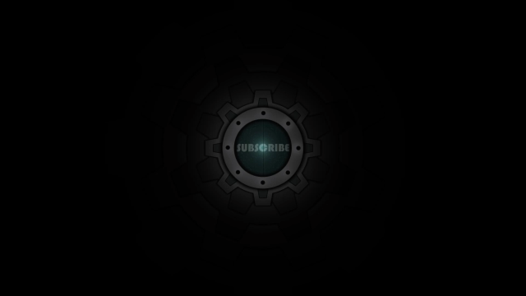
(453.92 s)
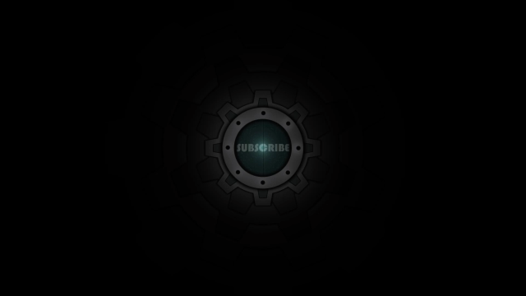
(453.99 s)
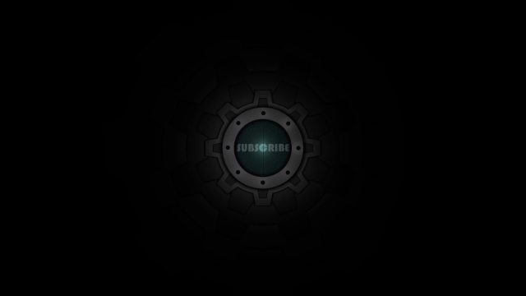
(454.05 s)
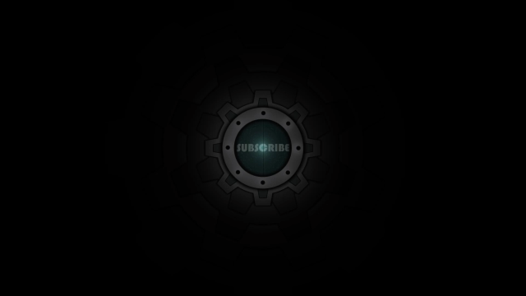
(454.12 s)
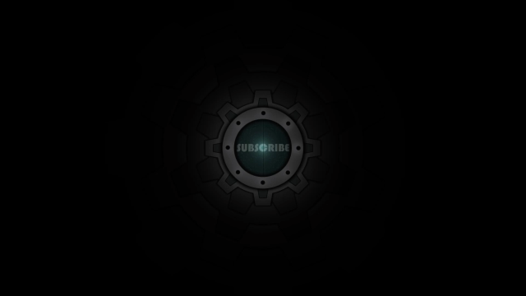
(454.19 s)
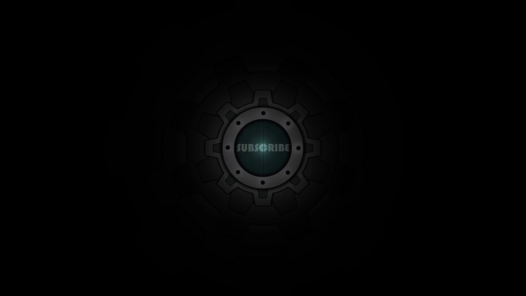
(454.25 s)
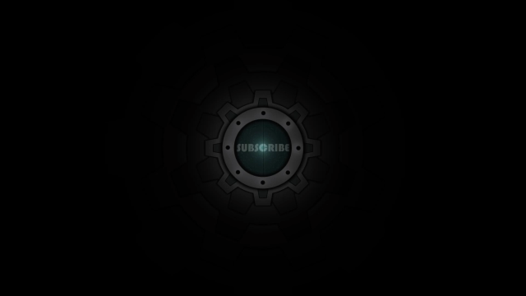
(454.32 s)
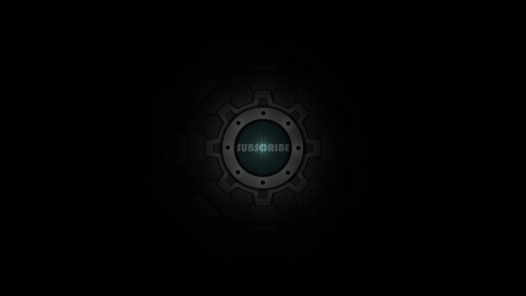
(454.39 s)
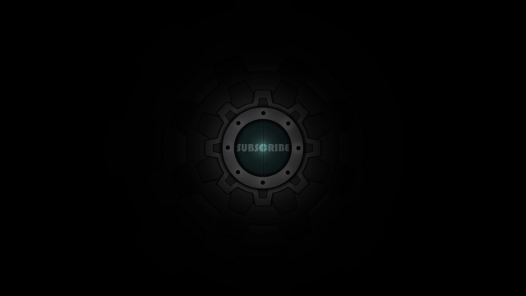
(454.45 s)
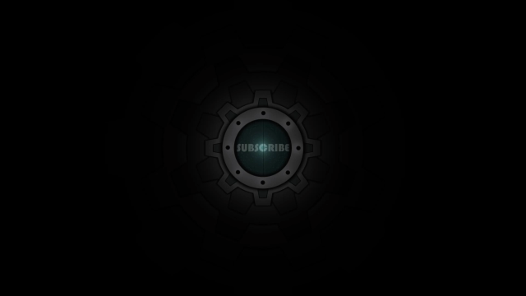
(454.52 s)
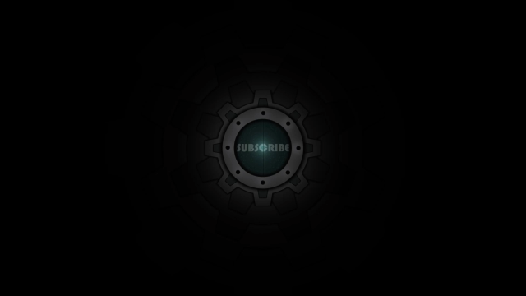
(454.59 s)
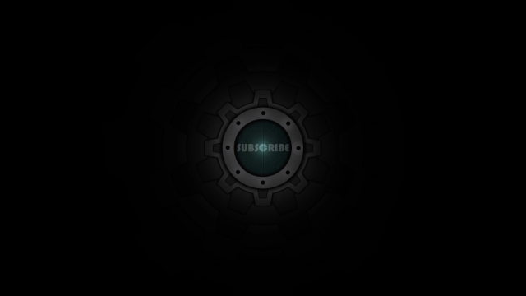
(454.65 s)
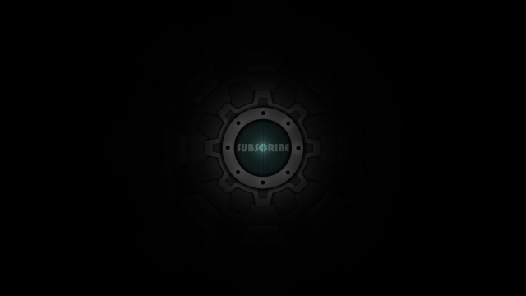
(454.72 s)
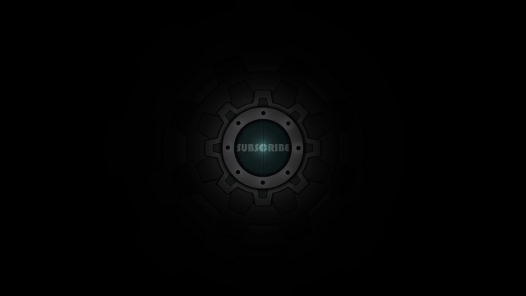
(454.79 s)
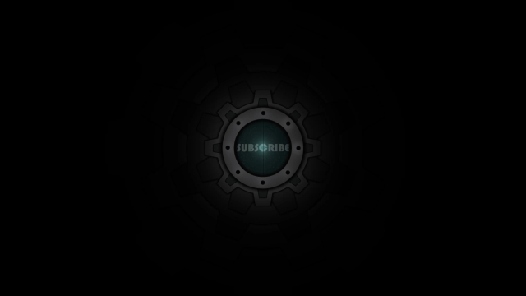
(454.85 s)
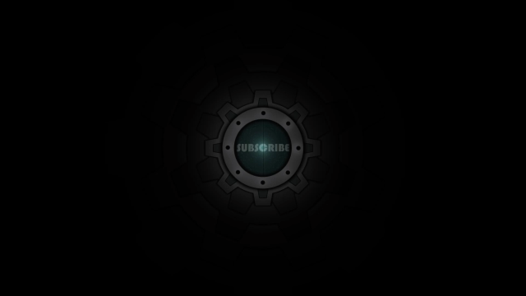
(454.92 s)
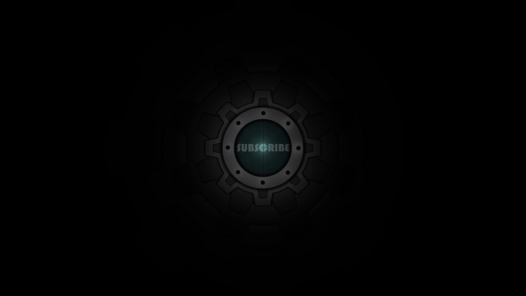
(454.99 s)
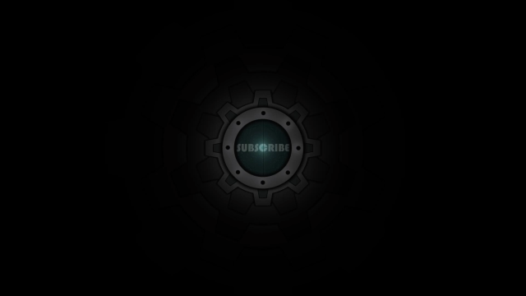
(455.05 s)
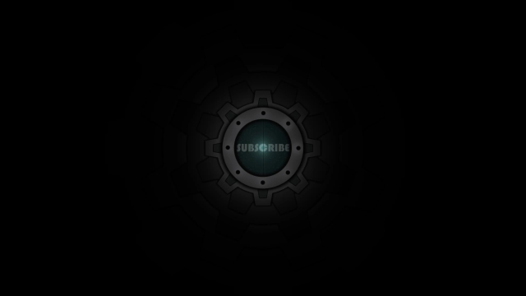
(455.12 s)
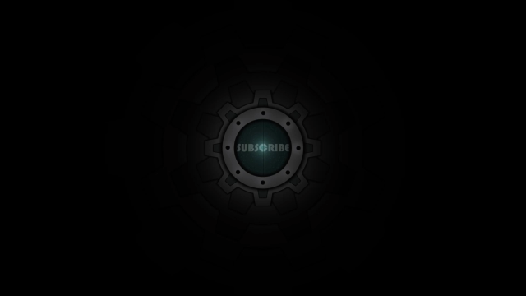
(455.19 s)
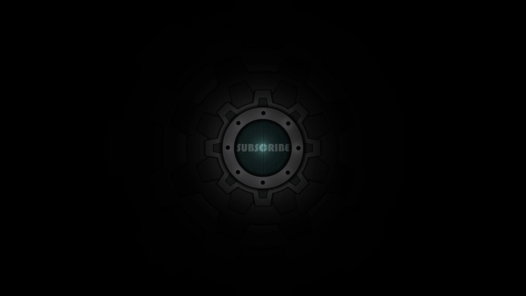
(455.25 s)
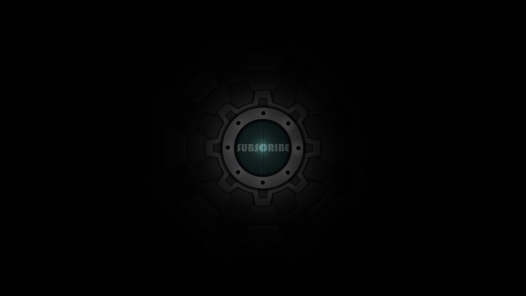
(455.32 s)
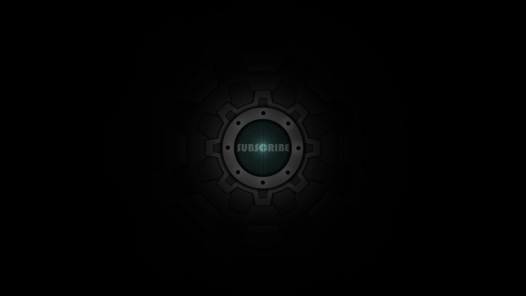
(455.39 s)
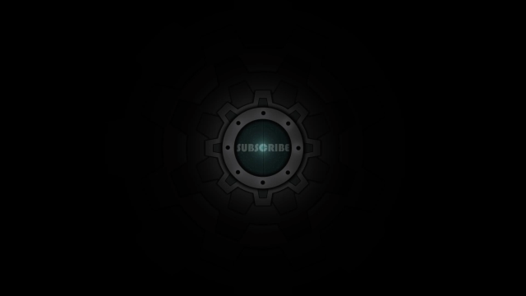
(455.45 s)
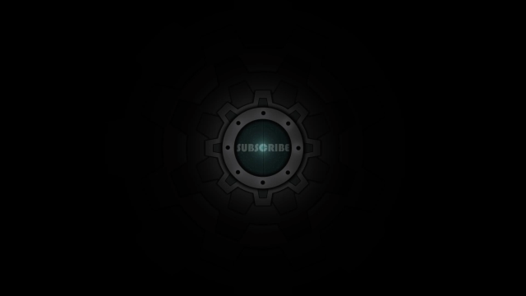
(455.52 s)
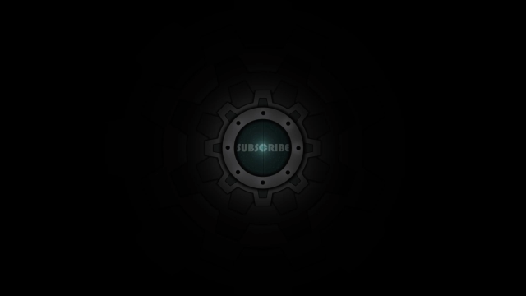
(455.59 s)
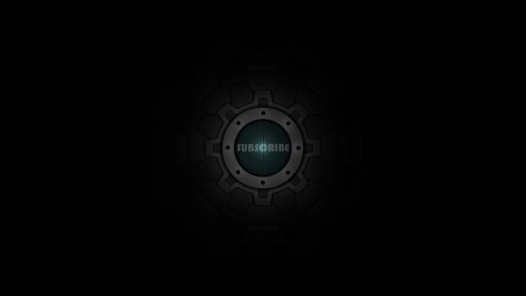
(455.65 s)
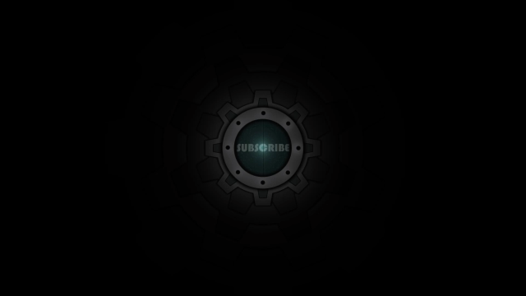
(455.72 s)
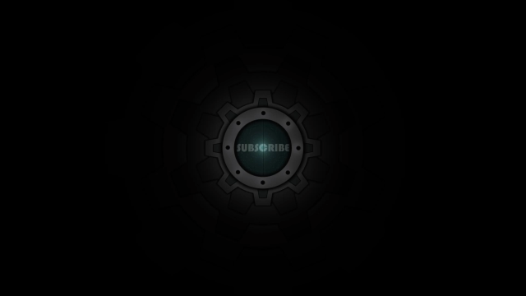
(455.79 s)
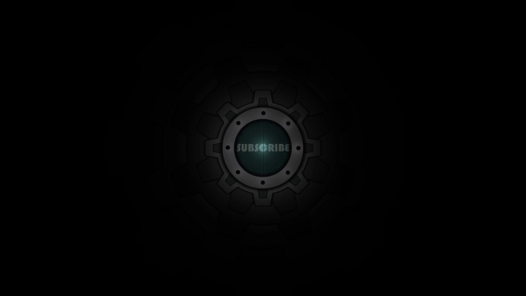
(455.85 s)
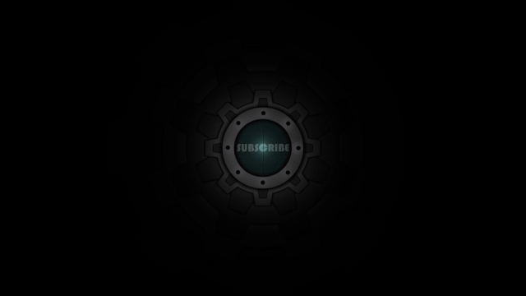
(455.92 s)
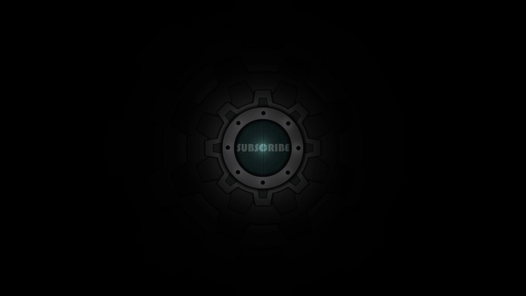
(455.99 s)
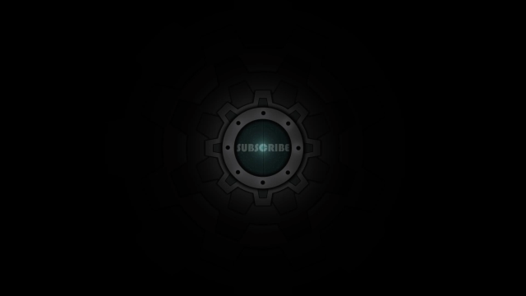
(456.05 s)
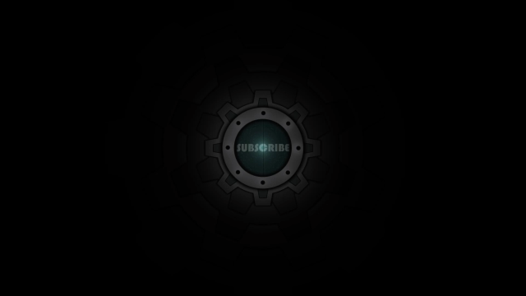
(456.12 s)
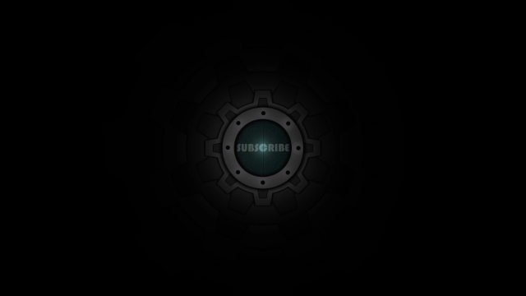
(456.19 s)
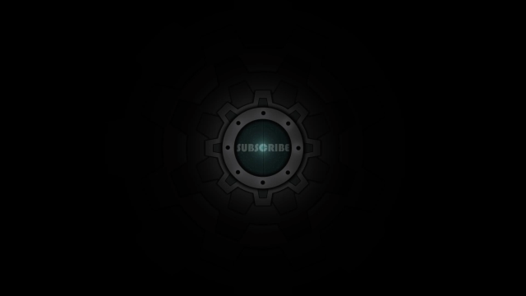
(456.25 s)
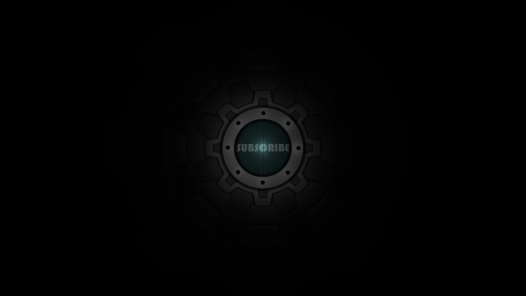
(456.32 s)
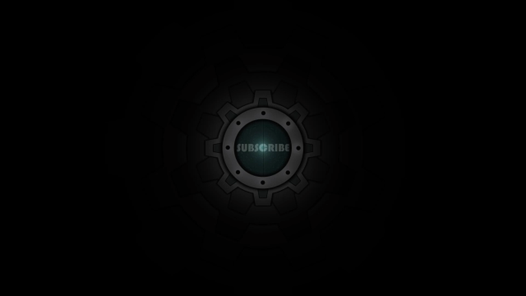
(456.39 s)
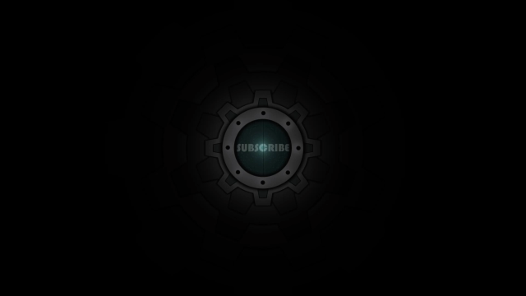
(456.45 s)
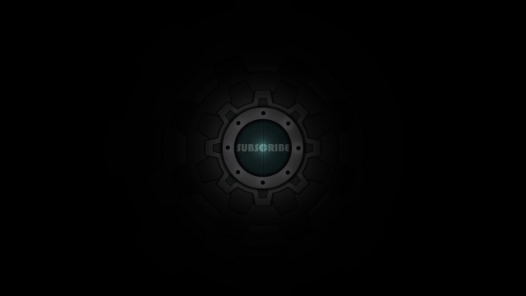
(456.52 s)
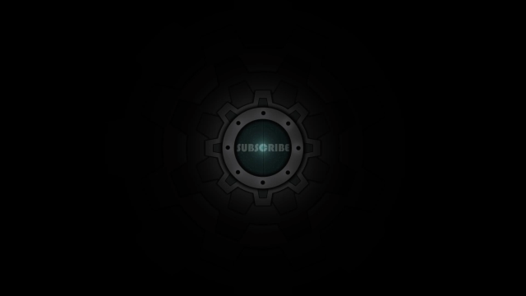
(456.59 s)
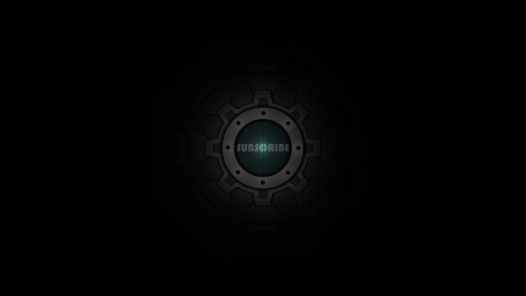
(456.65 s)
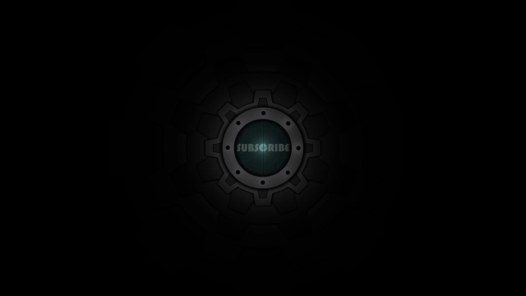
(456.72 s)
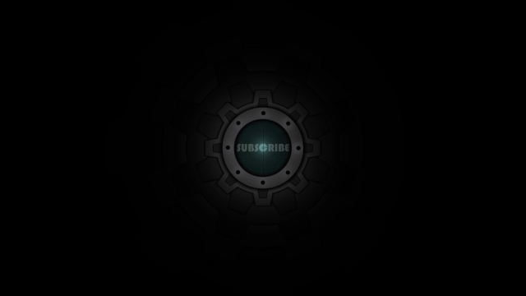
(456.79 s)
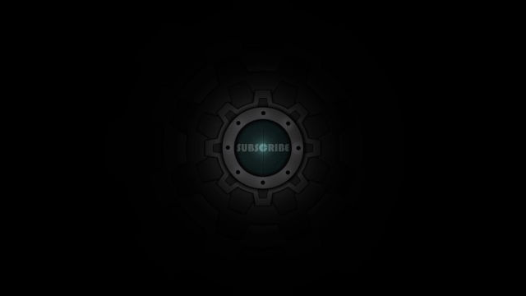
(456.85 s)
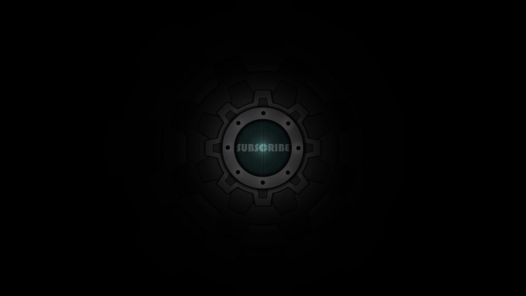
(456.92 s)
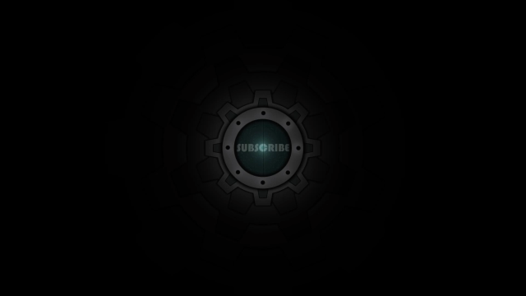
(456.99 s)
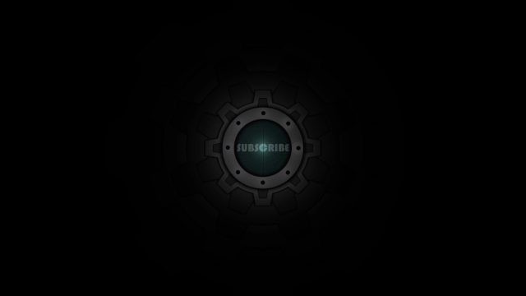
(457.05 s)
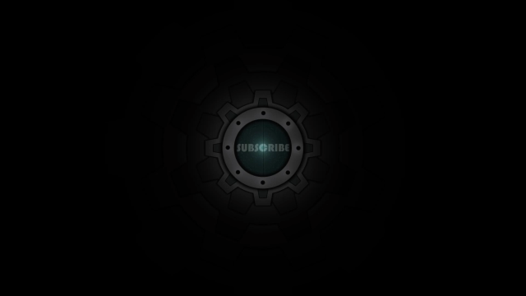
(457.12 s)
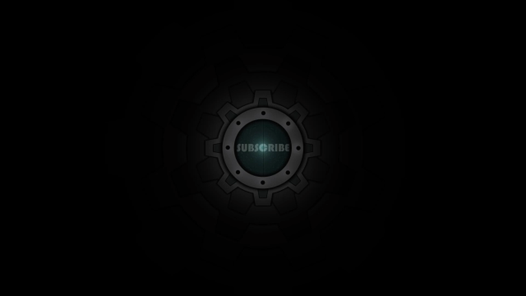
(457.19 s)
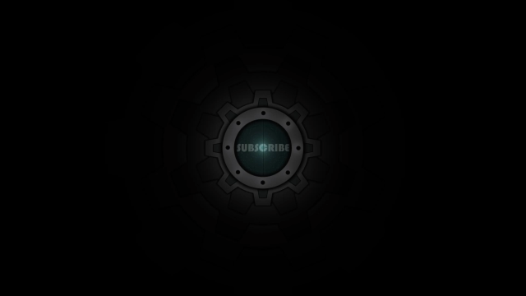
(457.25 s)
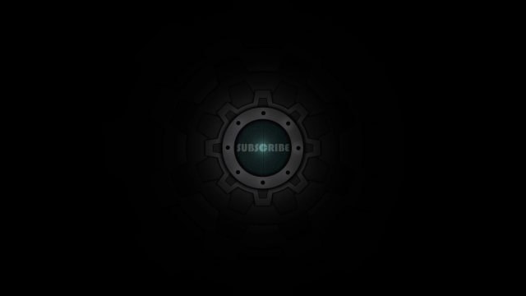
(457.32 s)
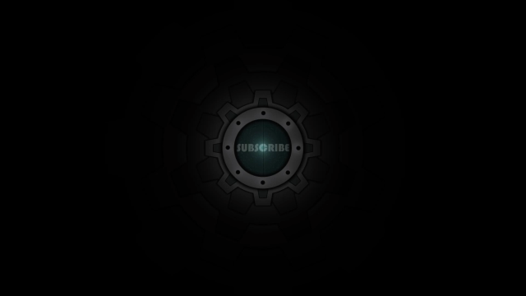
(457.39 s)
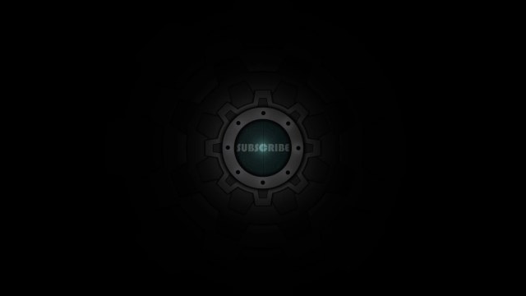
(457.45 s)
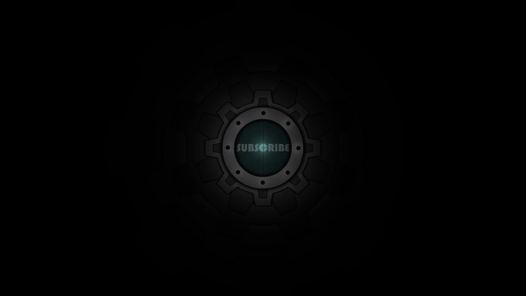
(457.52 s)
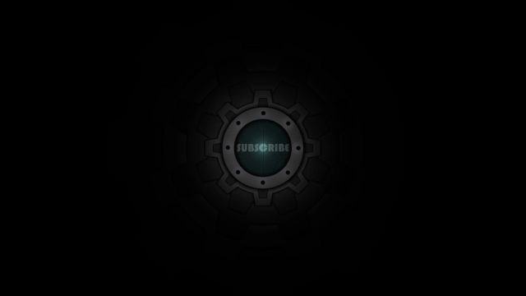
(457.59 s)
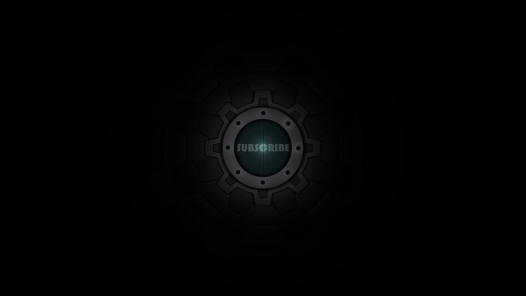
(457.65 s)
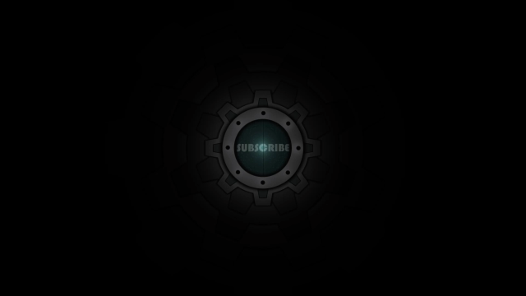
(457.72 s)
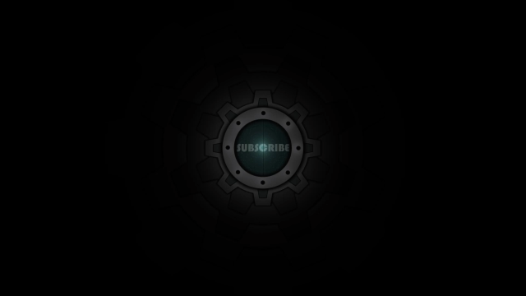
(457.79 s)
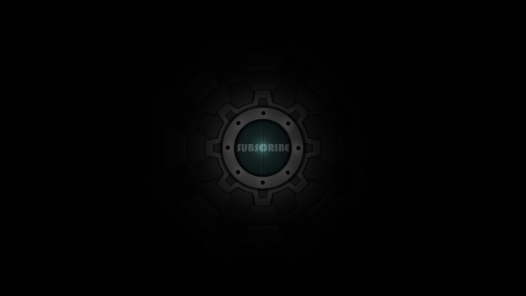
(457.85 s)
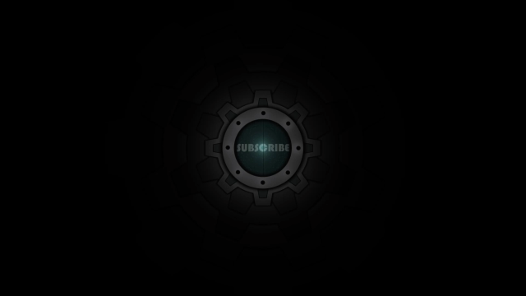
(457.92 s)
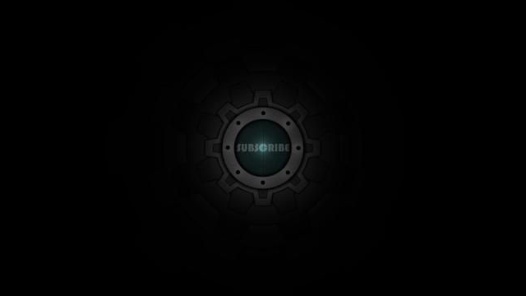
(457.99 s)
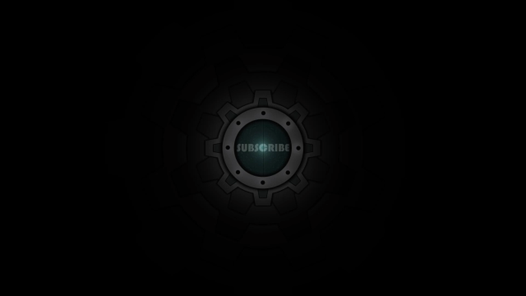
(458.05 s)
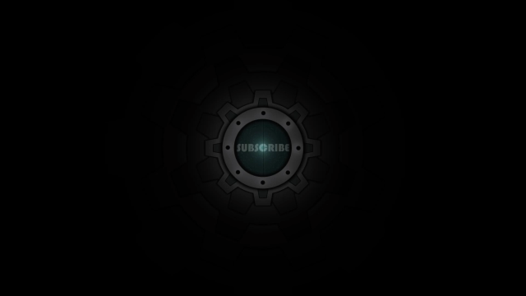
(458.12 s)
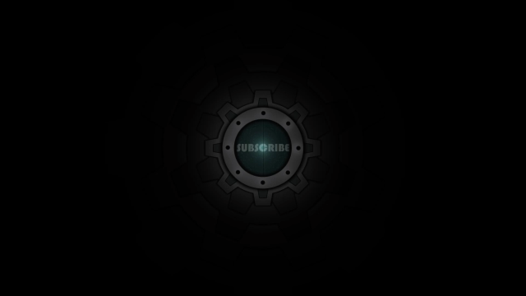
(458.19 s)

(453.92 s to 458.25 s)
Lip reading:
[unreadable: no face in view]